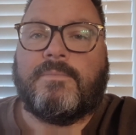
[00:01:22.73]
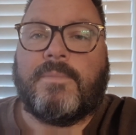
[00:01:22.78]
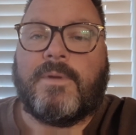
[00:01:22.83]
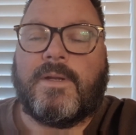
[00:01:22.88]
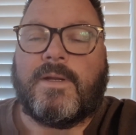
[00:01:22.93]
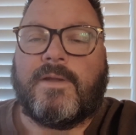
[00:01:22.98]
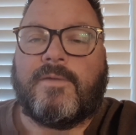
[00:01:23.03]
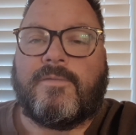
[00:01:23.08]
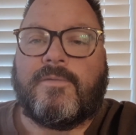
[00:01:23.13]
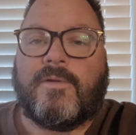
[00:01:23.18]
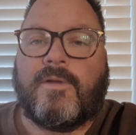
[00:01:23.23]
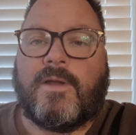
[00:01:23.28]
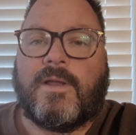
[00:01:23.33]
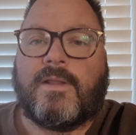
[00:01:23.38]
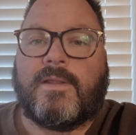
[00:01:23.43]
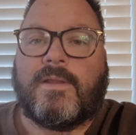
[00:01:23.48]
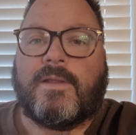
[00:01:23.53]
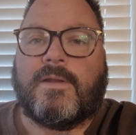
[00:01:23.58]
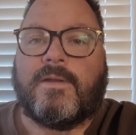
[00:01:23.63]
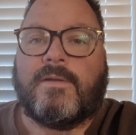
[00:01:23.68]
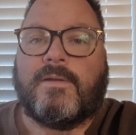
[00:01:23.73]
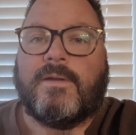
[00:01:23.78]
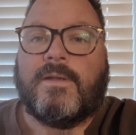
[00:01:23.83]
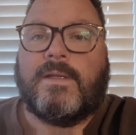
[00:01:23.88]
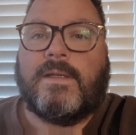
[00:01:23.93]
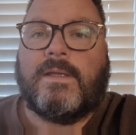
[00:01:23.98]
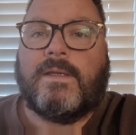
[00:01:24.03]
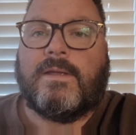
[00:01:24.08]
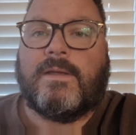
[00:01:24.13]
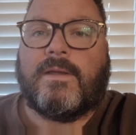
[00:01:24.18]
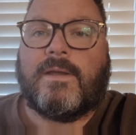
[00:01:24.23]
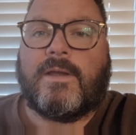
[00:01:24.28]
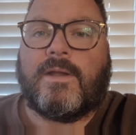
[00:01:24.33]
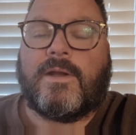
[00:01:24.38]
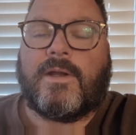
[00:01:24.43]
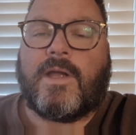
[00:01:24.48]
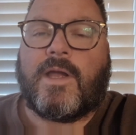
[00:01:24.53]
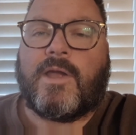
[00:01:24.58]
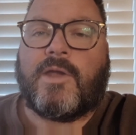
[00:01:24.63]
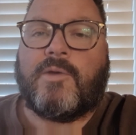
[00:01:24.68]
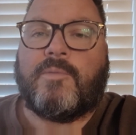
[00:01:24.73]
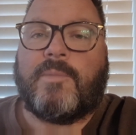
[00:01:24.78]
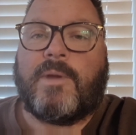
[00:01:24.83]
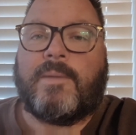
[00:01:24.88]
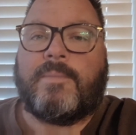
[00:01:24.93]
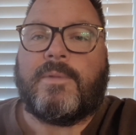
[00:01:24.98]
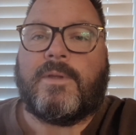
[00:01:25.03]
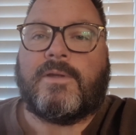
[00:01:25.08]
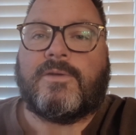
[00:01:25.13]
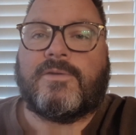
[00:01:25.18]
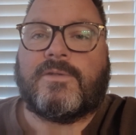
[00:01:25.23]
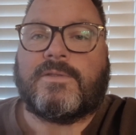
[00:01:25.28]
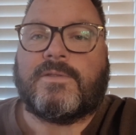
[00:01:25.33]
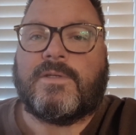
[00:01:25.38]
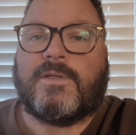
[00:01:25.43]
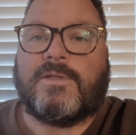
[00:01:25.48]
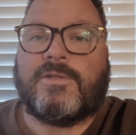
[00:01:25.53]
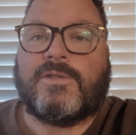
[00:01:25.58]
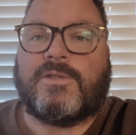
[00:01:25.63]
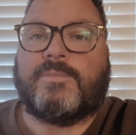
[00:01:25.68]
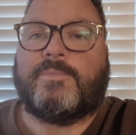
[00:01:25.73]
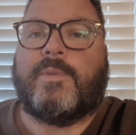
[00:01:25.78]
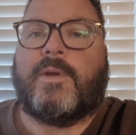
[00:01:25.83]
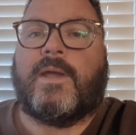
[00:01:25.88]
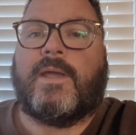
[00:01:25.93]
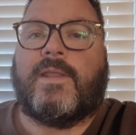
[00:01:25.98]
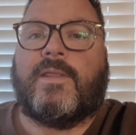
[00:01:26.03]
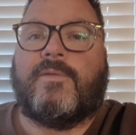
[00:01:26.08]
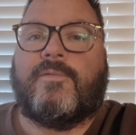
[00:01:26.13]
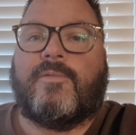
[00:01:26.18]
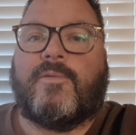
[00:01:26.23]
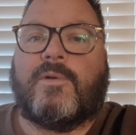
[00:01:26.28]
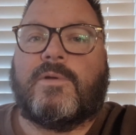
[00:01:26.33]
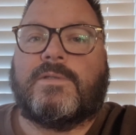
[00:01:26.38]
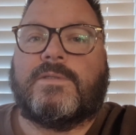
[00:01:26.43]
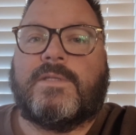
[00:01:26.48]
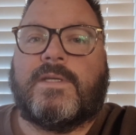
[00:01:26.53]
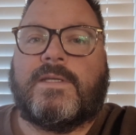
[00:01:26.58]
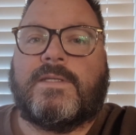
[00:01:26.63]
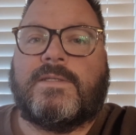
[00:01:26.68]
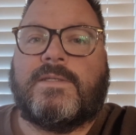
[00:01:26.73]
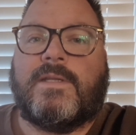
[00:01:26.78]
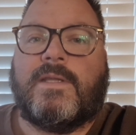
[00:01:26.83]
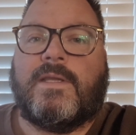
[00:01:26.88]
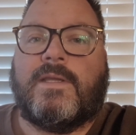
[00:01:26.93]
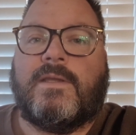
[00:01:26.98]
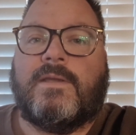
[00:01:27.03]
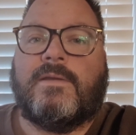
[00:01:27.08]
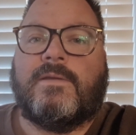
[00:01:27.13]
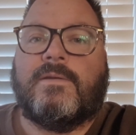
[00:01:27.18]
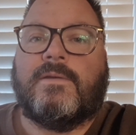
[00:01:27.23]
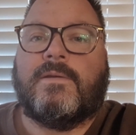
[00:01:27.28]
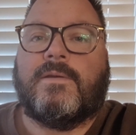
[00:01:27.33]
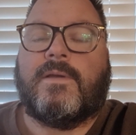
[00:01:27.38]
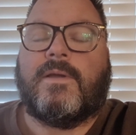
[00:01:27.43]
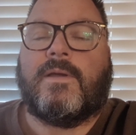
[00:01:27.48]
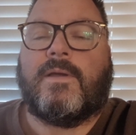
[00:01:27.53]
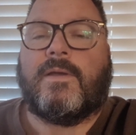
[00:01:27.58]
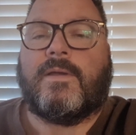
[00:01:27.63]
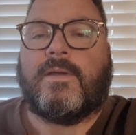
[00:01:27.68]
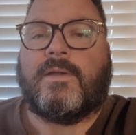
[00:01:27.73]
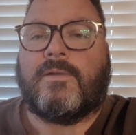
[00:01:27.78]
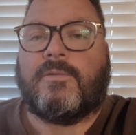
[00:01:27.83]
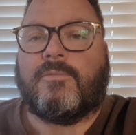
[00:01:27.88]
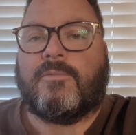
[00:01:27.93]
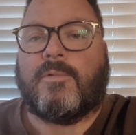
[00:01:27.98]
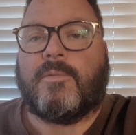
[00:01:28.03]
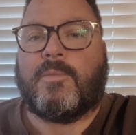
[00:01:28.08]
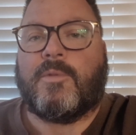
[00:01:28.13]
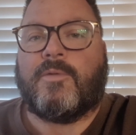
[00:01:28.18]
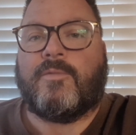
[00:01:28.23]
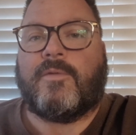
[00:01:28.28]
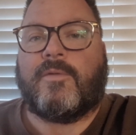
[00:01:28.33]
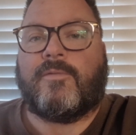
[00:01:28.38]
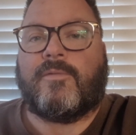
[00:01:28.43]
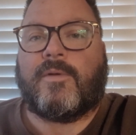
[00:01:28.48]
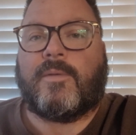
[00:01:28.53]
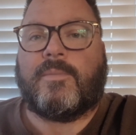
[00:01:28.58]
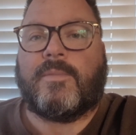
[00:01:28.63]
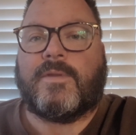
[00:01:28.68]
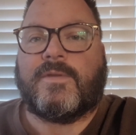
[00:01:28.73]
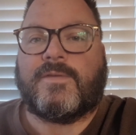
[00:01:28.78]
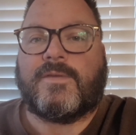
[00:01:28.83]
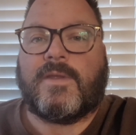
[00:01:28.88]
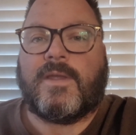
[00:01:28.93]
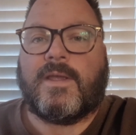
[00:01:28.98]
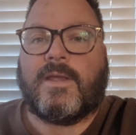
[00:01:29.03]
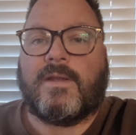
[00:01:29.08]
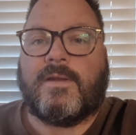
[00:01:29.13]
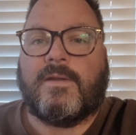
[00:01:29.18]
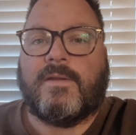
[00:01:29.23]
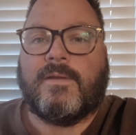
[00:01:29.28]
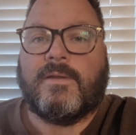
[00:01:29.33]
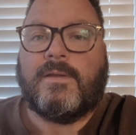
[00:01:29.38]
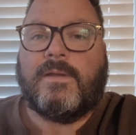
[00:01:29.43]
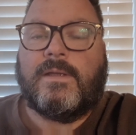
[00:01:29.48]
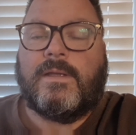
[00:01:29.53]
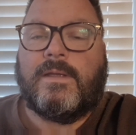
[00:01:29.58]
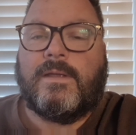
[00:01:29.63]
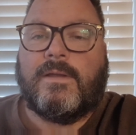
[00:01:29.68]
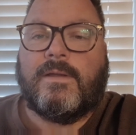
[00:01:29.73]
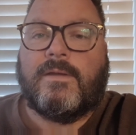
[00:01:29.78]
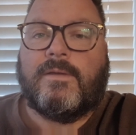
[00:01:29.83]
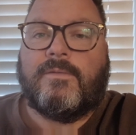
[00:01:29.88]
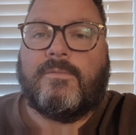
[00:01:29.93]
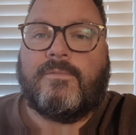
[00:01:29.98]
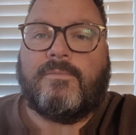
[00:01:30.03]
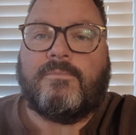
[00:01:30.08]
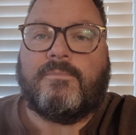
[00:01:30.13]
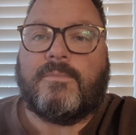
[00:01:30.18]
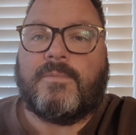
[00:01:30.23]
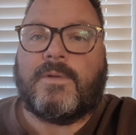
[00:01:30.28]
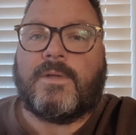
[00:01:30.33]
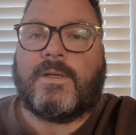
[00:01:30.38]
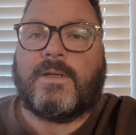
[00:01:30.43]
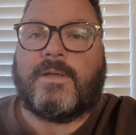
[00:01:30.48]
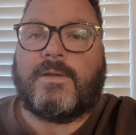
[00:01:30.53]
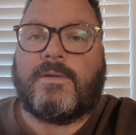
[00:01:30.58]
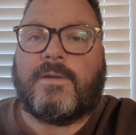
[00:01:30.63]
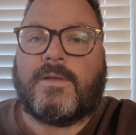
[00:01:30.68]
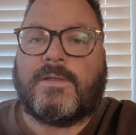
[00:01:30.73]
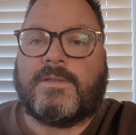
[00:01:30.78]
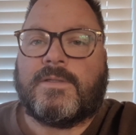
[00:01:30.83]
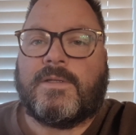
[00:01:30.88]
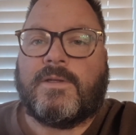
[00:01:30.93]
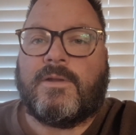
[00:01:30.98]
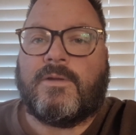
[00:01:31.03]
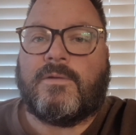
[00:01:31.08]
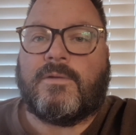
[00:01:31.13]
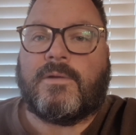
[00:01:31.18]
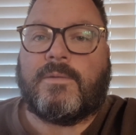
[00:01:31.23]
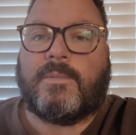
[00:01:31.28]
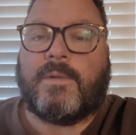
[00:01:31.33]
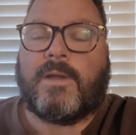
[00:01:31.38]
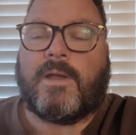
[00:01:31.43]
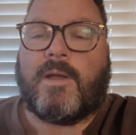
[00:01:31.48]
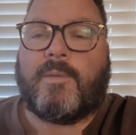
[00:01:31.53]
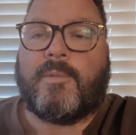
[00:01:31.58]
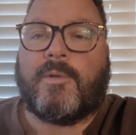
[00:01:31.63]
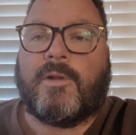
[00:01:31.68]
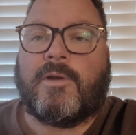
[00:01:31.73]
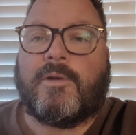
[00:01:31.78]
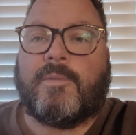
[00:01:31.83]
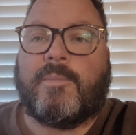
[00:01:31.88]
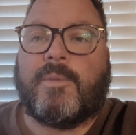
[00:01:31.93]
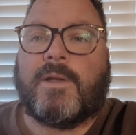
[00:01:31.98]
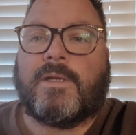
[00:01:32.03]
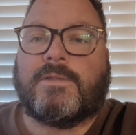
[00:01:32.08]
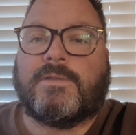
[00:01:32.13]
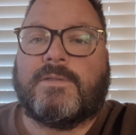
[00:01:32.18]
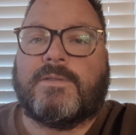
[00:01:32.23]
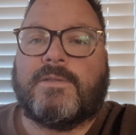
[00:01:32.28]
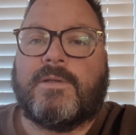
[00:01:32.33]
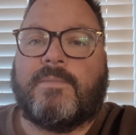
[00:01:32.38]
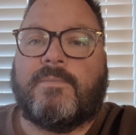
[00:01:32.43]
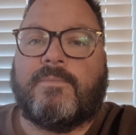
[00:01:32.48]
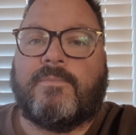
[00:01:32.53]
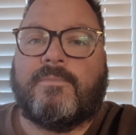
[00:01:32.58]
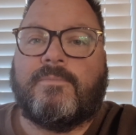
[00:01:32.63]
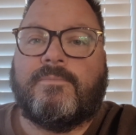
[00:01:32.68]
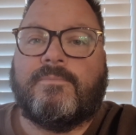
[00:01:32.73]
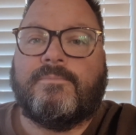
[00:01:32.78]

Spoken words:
But if not, then I got a guy who might be interested in just buying the 460. He'll remove it from the skid. I said, give me a couple $100 or something.